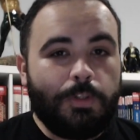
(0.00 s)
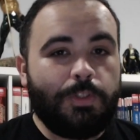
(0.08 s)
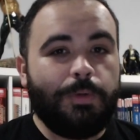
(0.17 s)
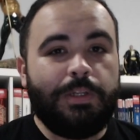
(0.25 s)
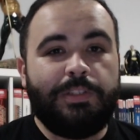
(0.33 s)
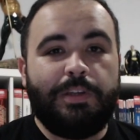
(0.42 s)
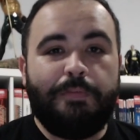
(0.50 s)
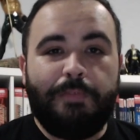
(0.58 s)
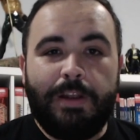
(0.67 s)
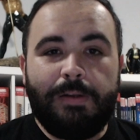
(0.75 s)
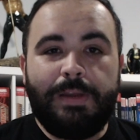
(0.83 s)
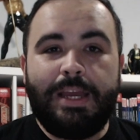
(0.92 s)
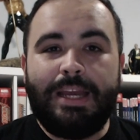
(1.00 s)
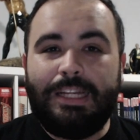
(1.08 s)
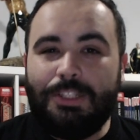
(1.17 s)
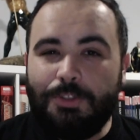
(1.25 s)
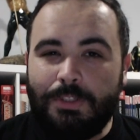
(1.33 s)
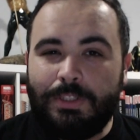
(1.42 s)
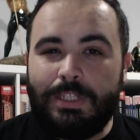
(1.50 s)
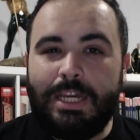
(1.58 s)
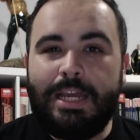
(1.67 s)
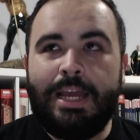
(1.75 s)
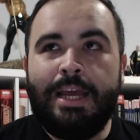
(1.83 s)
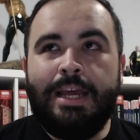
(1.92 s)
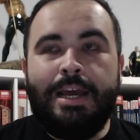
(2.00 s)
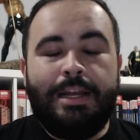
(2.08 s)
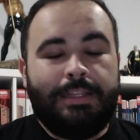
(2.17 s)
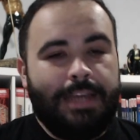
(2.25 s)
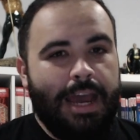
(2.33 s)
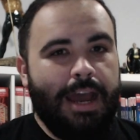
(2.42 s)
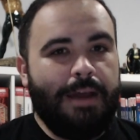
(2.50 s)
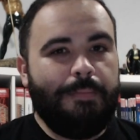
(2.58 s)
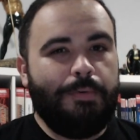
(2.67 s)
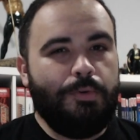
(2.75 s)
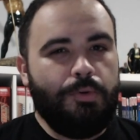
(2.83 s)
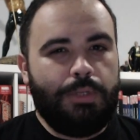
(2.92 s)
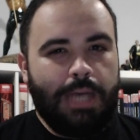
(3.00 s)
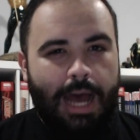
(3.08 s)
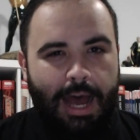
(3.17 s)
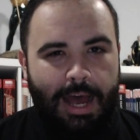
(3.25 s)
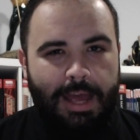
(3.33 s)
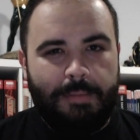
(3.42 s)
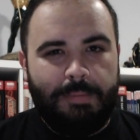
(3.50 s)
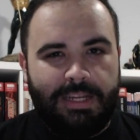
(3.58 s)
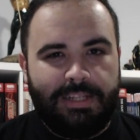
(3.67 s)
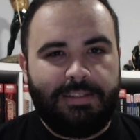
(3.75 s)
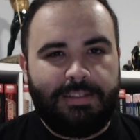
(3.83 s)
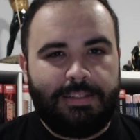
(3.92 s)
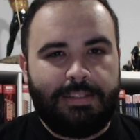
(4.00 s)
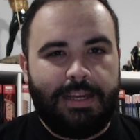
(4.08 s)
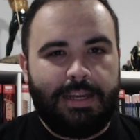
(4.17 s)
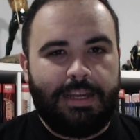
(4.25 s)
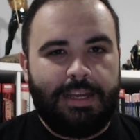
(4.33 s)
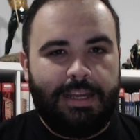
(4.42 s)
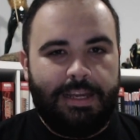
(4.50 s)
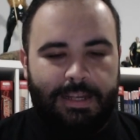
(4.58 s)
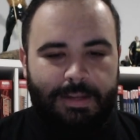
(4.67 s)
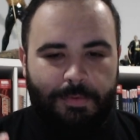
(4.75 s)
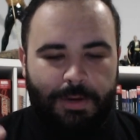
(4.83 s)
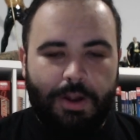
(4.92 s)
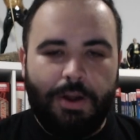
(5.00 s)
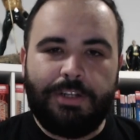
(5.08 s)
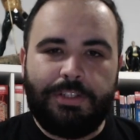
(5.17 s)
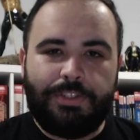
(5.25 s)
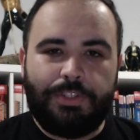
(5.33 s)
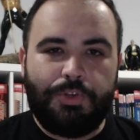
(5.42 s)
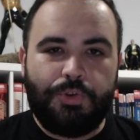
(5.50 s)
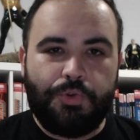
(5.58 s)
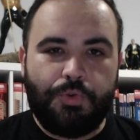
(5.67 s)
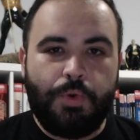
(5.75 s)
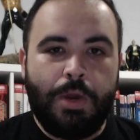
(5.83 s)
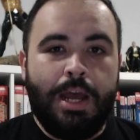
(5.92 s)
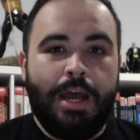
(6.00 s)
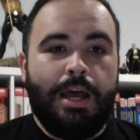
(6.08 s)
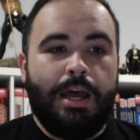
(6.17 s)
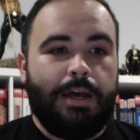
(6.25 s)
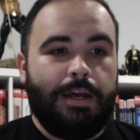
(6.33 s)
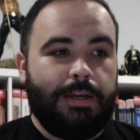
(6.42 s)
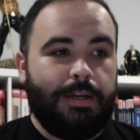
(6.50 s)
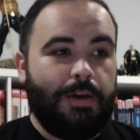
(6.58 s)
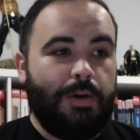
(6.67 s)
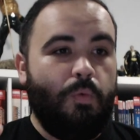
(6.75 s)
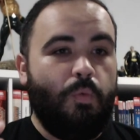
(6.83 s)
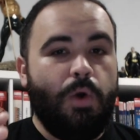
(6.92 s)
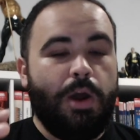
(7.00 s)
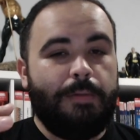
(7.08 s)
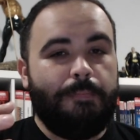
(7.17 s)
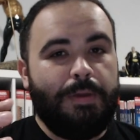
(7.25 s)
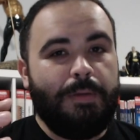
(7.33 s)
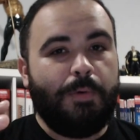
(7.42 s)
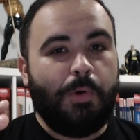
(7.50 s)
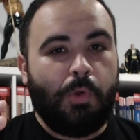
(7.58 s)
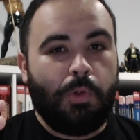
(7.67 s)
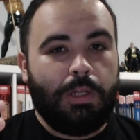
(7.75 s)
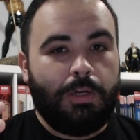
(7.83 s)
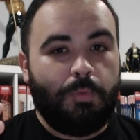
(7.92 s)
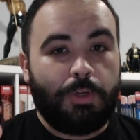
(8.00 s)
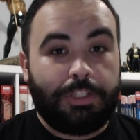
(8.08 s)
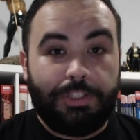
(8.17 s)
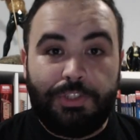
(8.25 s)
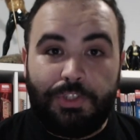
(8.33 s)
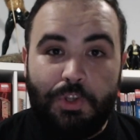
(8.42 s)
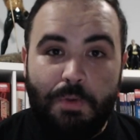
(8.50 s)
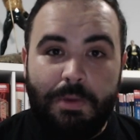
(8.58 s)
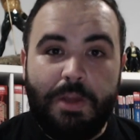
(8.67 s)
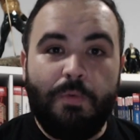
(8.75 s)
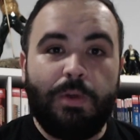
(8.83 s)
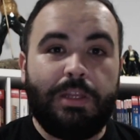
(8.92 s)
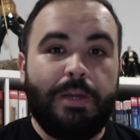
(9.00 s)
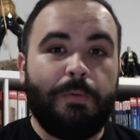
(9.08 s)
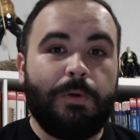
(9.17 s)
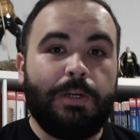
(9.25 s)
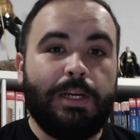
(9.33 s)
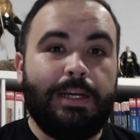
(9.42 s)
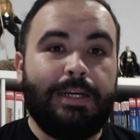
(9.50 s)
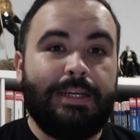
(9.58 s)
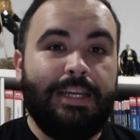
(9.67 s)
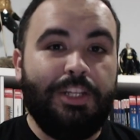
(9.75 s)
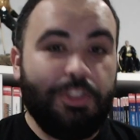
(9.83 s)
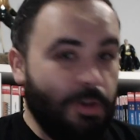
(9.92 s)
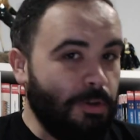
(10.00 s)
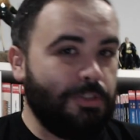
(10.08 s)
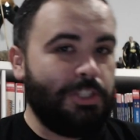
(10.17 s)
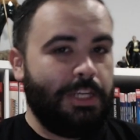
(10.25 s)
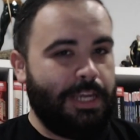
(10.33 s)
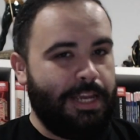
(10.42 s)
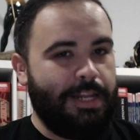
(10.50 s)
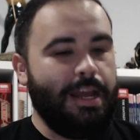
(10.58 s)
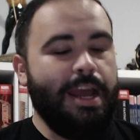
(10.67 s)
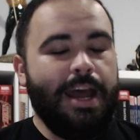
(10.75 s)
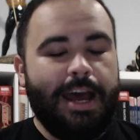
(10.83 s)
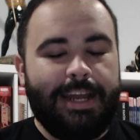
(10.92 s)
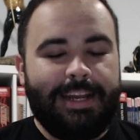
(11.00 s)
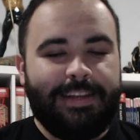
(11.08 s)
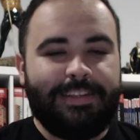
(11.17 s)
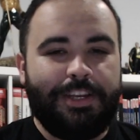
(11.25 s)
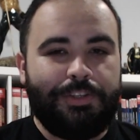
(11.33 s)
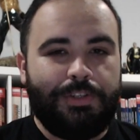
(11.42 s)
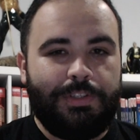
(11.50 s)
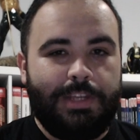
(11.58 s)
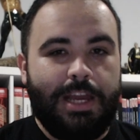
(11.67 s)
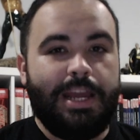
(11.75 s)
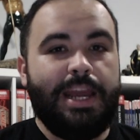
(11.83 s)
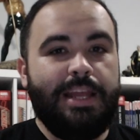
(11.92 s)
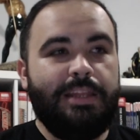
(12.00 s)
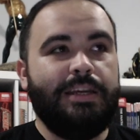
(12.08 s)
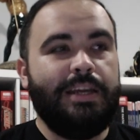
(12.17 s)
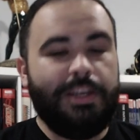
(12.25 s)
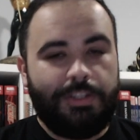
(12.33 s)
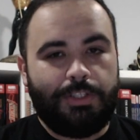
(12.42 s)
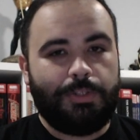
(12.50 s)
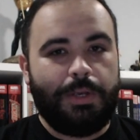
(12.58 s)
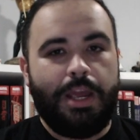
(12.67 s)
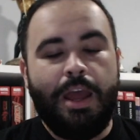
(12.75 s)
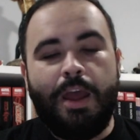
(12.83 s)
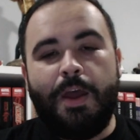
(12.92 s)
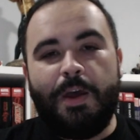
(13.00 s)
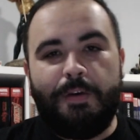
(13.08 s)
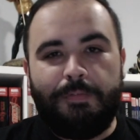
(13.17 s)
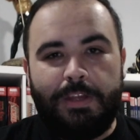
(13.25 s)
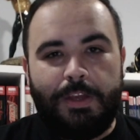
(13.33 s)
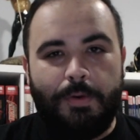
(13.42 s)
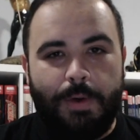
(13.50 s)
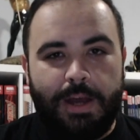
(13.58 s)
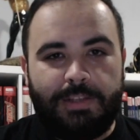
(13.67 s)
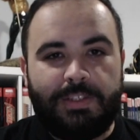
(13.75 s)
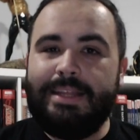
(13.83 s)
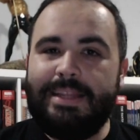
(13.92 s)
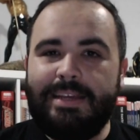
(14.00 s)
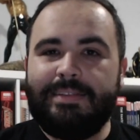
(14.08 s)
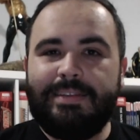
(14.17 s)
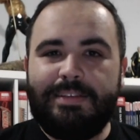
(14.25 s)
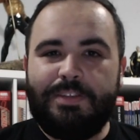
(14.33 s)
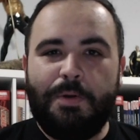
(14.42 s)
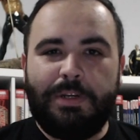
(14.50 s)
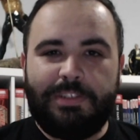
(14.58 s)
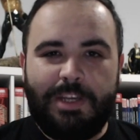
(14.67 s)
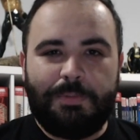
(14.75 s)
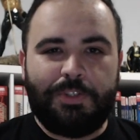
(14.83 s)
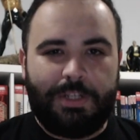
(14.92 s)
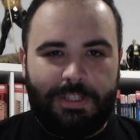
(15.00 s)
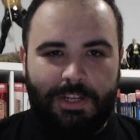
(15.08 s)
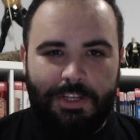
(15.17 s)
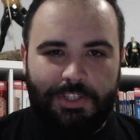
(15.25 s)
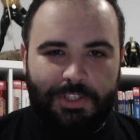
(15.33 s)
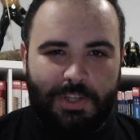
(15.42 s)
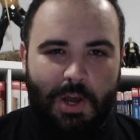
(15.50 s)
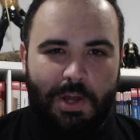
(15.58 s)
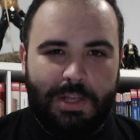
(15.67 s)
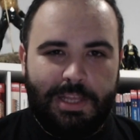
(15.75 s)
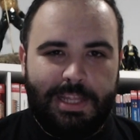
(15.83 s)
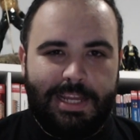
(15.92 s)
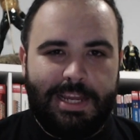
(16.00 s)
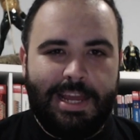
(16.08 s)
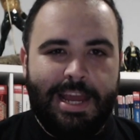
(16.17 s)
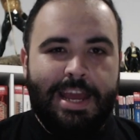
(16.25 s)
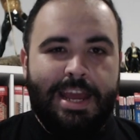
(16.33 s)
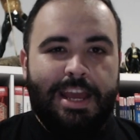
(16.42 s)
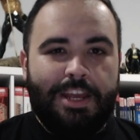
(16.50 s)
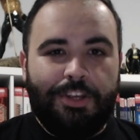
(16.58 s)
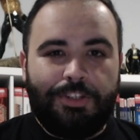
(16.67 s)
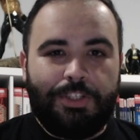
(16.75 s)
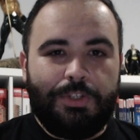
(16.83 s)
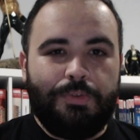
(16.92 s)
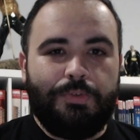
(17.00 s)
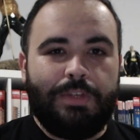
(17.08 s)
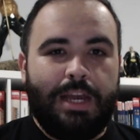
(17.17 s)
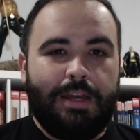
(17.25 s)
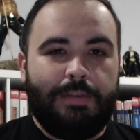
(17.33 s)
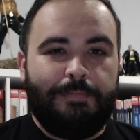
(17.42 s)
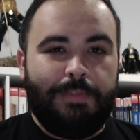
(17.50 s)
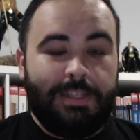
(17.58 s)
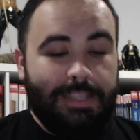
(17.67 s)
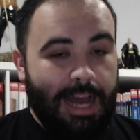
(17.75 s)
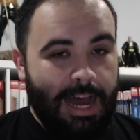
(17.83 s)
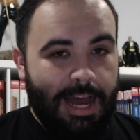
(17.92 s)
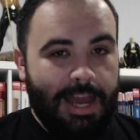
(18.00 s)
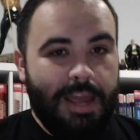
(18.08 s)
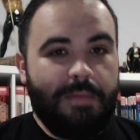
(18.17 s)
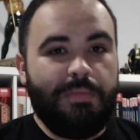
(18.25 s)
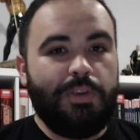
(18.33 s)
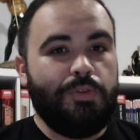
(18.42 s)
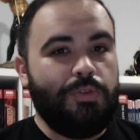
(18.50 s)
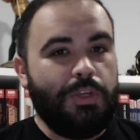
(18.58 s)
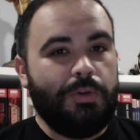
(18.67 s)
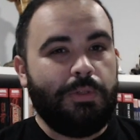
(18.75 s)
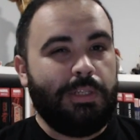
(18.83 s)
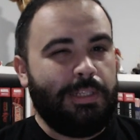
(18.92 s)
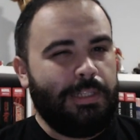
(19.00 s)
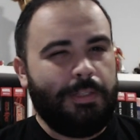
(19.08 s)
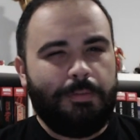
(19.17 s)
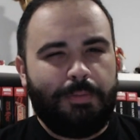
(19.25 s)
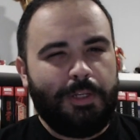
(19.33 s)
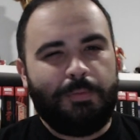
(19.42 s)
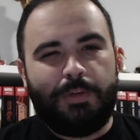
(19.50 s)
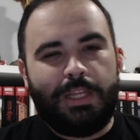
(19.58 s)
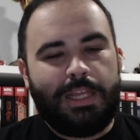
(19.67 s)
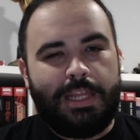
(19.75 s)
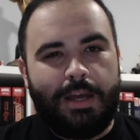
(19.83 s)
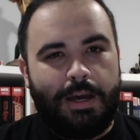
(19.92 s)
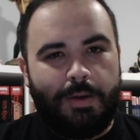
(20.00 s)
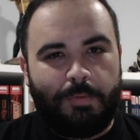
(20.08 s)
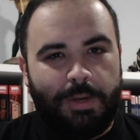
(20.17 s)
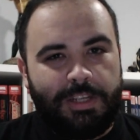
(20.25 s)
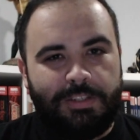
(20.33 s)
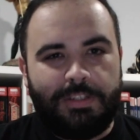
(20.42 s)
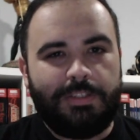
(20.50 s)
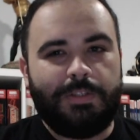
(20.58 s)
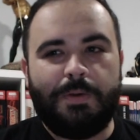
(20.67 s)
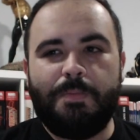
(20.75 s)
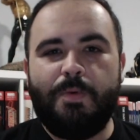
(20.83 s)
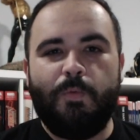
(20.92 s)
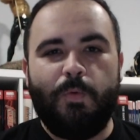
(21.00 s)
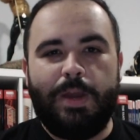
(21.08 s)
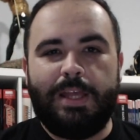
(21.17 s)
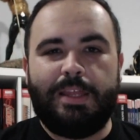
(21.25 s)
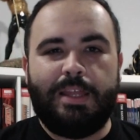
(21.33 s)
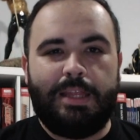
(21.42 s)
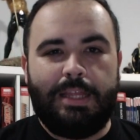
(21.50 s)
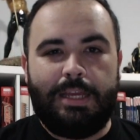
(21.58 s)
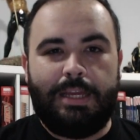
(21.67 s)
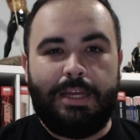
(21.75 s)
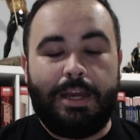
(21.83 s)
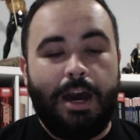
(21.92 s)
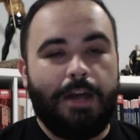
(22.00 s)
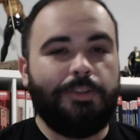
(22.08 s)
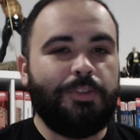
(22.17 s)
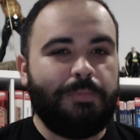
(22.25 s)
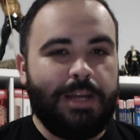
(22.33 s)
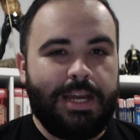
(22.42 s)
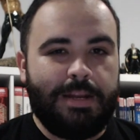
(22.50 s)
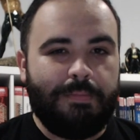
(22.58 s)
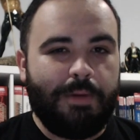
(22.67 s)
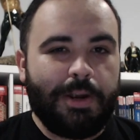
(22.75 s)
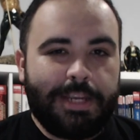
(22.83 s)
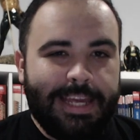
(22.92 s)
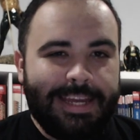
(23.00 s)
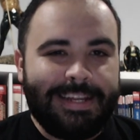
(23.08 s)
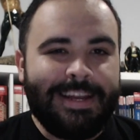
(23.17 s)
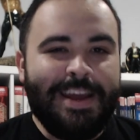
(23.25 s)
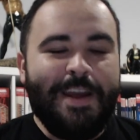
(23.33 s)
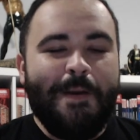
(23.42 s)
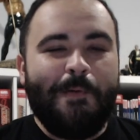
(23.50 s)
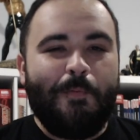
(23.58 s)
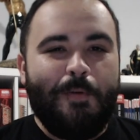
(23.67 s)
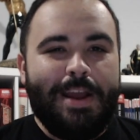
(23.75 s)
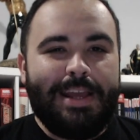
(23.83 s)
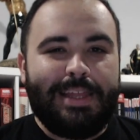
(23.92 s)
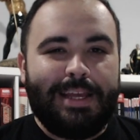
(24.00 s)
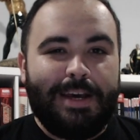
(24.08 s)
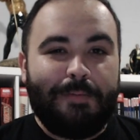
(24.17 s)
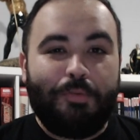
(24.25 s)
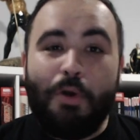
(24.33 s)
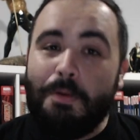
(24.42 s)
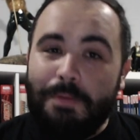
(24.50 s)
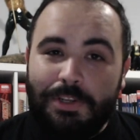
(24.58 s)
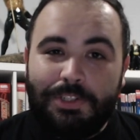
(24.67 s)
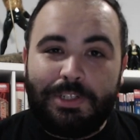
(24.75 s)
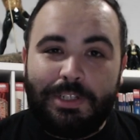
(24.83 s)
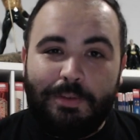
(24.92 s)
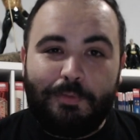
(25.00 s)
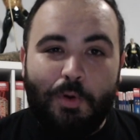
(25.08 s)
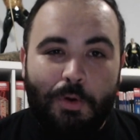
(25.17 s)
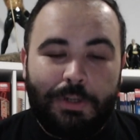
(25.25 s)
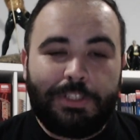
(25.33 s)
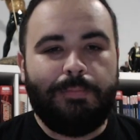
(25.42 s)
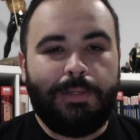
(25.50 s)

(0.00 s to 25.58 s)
So it is a very interesting taboo time in in regards to uh, what people uh, were consuming, what they were uh, indulging in, I guess I should say, in the history of the U S. This is no exception. It touches on the issues of the time. You deal a little bit with uh, racism, with the contraband market, with uh, Prohibition, of course.